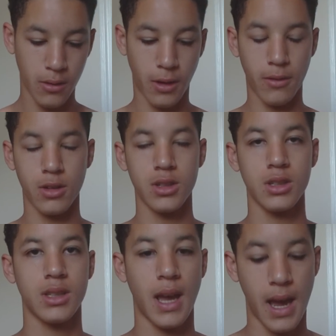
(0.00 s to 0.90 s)
500
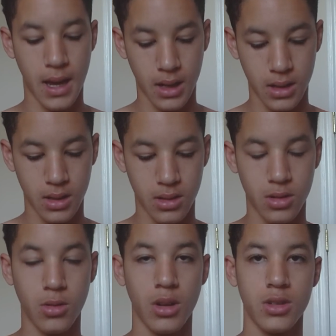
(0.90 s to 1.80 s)
attack,
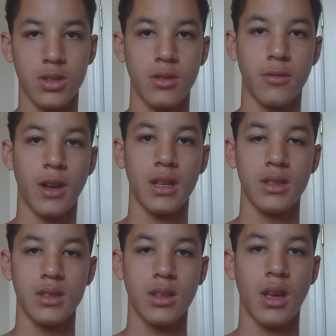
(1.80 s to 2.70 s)
200
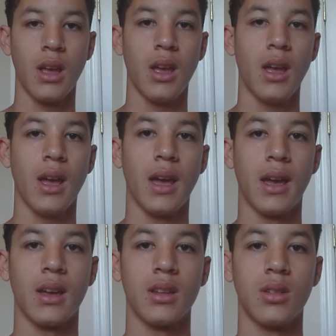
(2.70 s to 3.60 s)
defense,
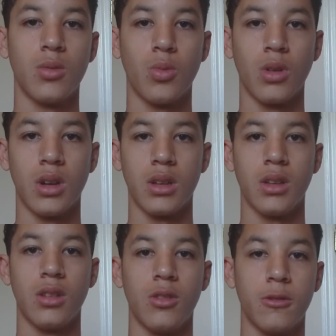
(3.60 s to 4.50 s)
and
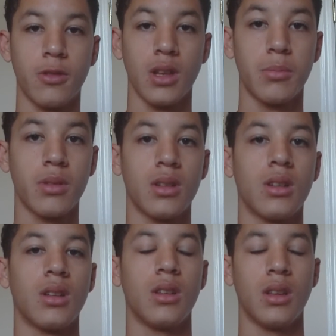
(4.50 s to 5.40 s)
when you flip,
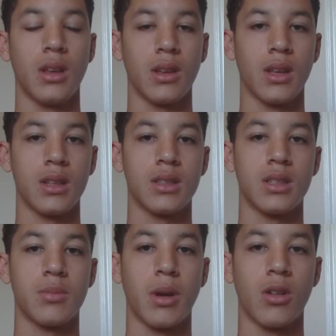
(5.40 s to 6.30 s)
it gets a
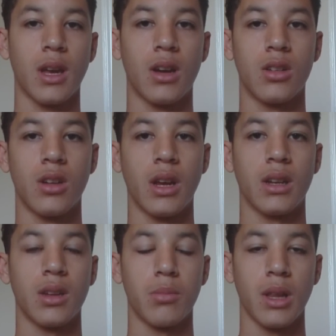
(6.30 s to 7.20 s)
spell counter
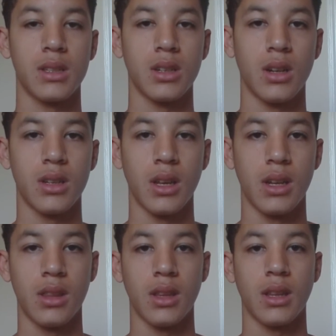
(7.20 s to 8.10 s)
and can place it onto
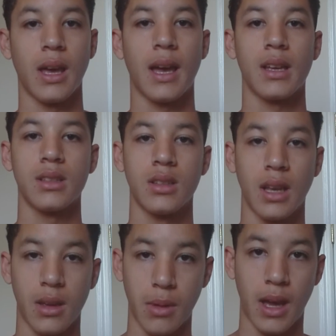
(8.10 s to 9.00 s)
anything
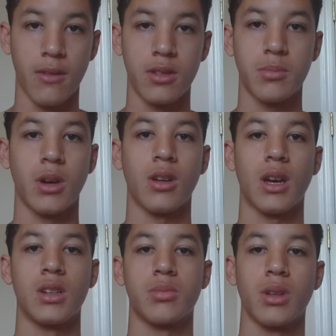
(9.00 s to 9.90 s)
that can have spell
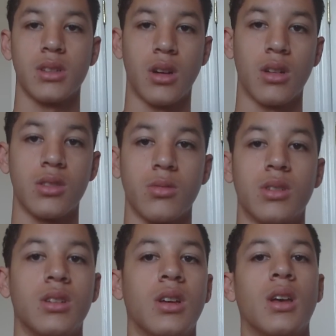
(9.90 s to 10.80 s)
counters placed onto it.